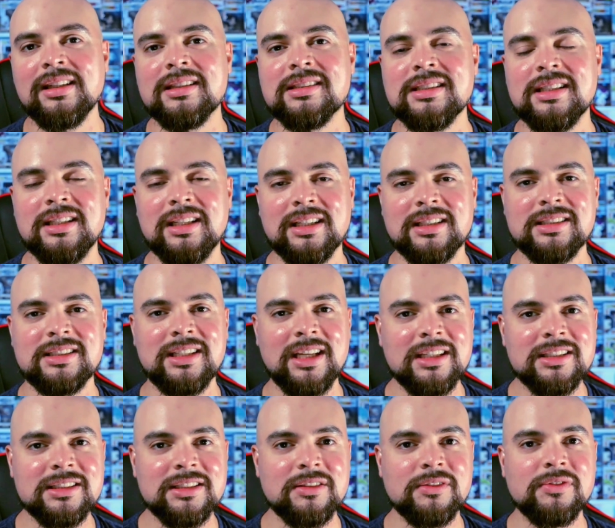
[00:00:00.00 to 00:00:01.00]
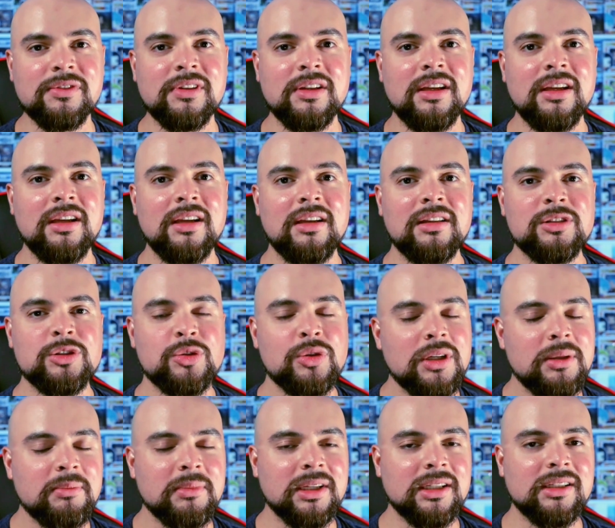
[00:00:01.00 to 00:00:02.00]
as an extensive
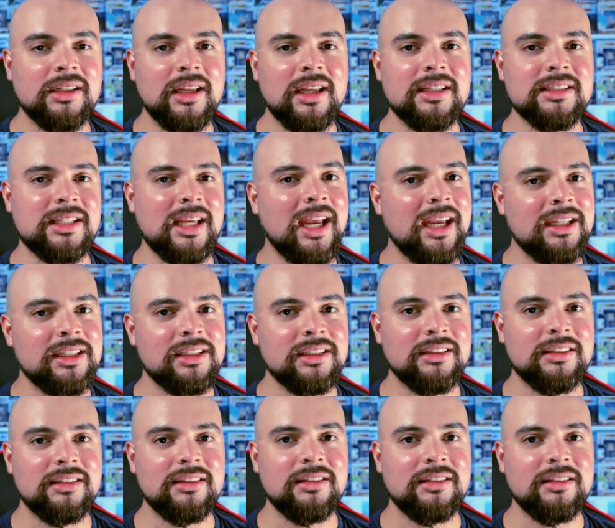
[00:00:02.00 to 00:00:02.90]
treatment as I did.